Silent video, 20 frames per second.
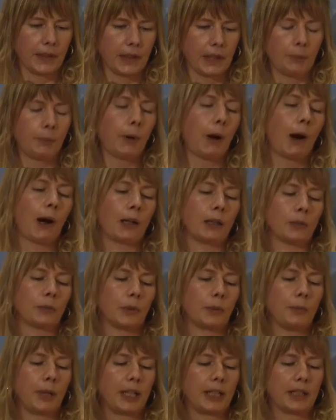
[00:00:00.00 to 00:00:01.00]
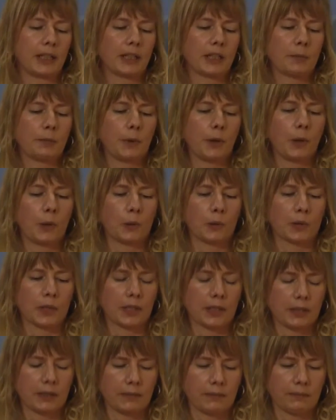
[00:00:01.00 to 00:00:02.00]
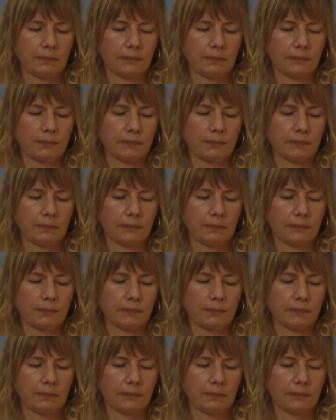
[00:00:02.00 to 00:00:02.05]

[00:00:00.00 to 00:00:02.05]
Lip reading: A part remained exposed.